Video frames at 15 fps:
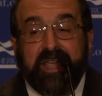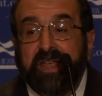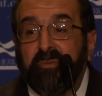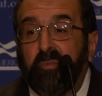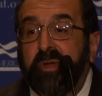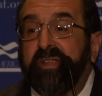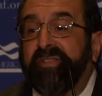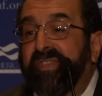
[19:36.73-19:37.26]

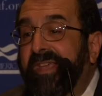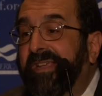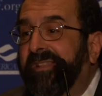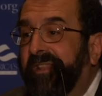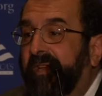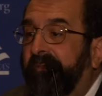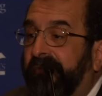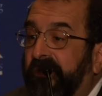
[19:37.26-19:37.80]
And we
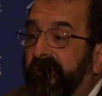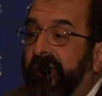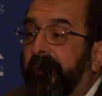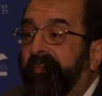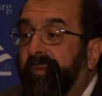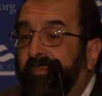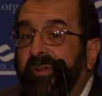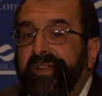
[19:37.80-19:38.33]
think that if you
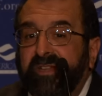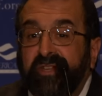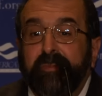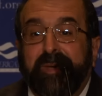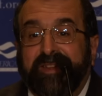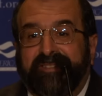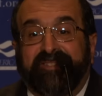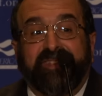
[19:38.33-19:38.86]
come to Britain, you
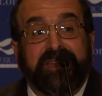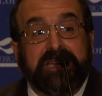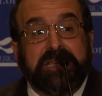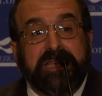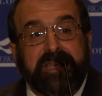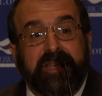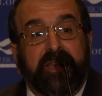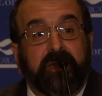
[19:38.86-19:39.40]
might say it
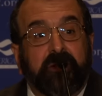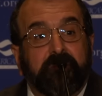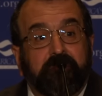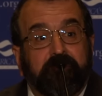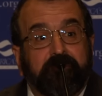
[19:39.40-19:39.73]
again